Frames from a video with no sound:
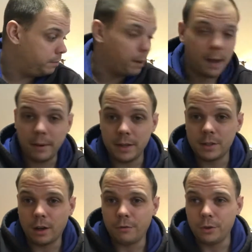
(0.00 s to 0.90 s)
buy
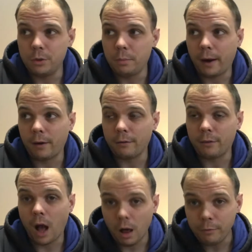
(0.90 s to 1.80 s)
myself a new pair
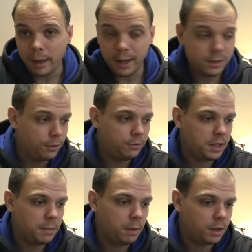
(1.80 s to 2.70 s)
of golf pants,
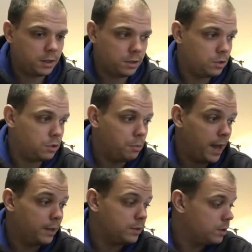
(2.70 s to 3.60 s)
15 bucks isn't too bad.